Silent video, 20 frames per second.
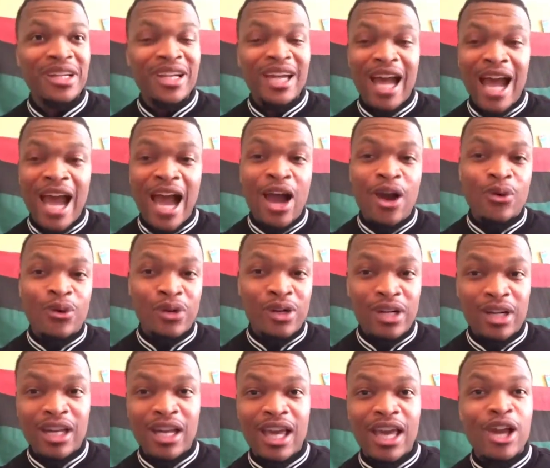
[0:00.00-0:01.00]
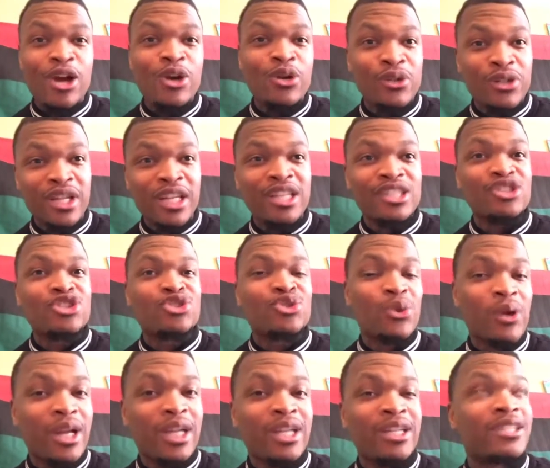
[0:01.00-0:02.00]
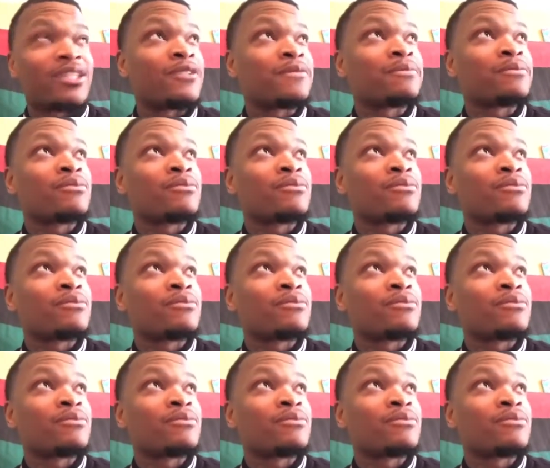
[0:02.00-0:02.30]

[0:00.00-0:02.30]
our elder in training,